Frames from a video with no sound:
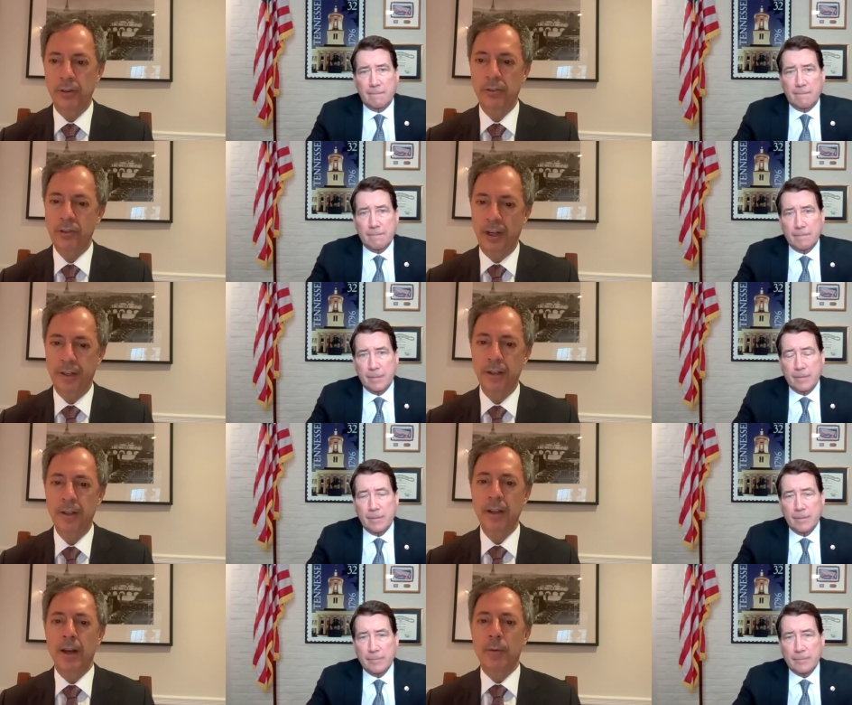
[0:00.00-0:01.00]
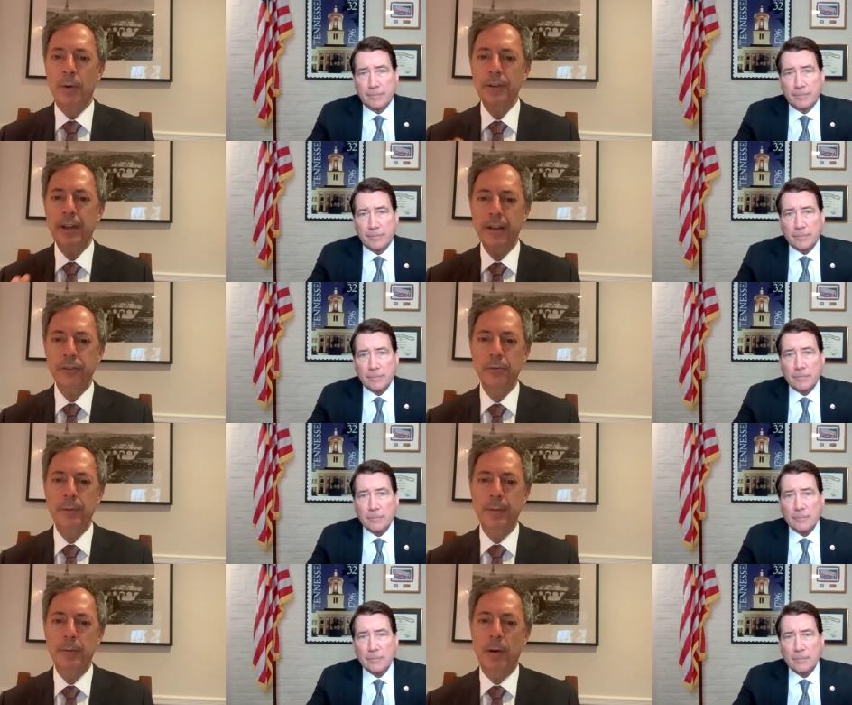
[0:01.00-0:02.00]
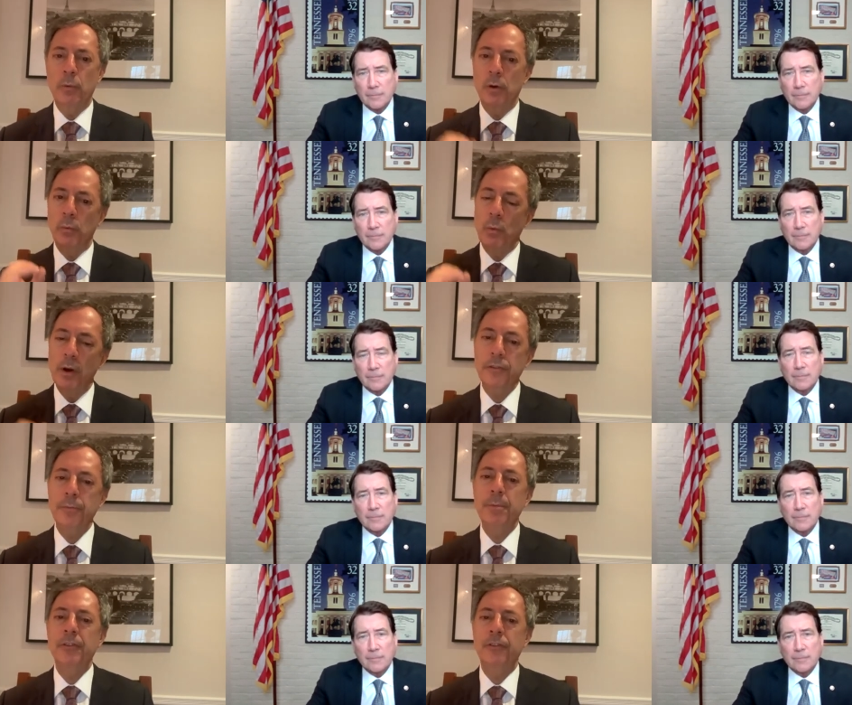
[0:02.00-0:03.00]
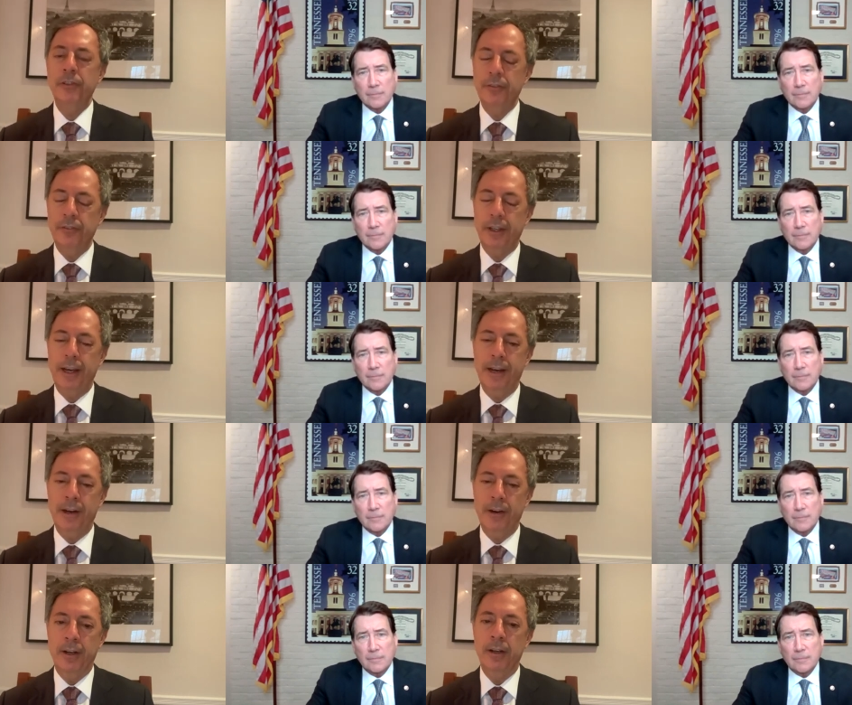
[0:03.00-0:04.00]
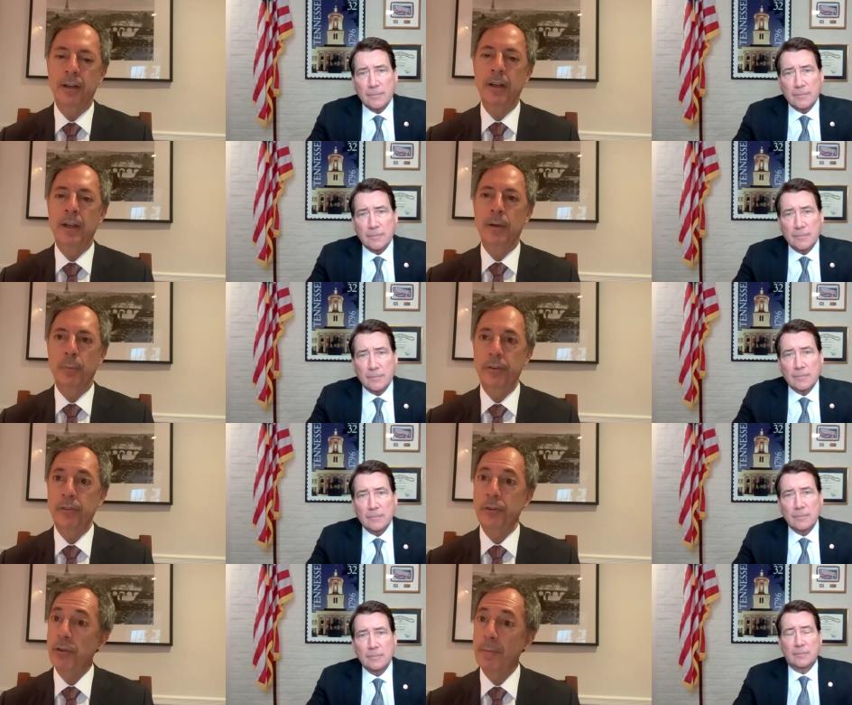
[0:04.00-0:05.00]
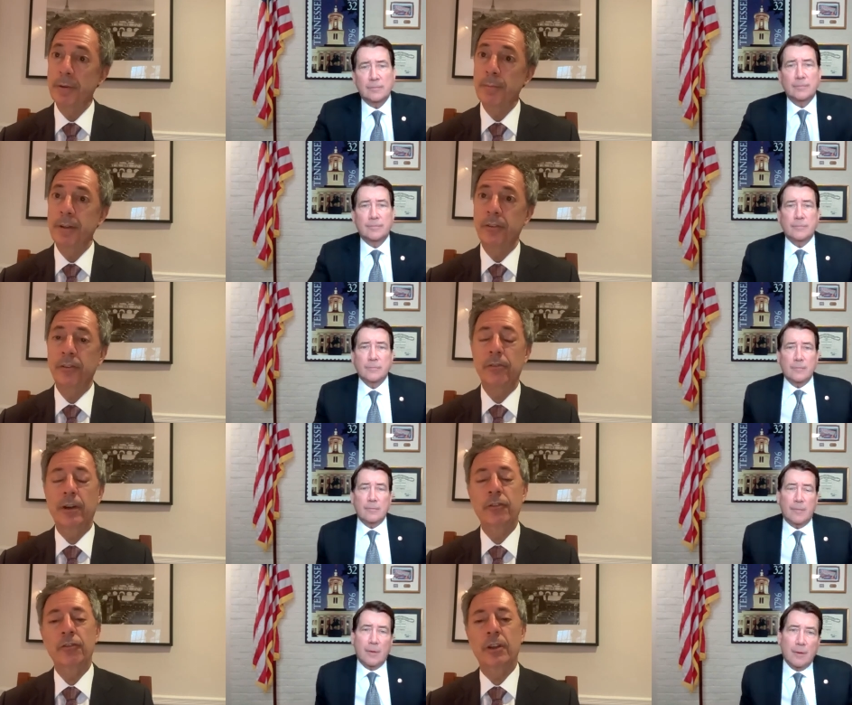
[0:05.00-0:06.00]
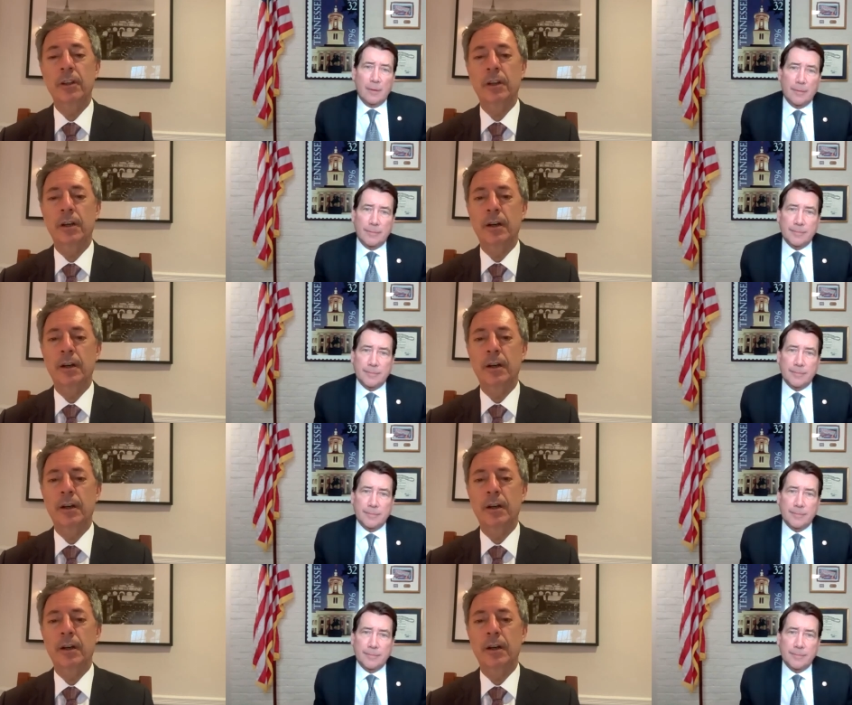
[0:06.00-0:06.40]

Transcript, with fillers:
Speaker 1: China. I want to ask you maybe about one specific area in which the Trump administration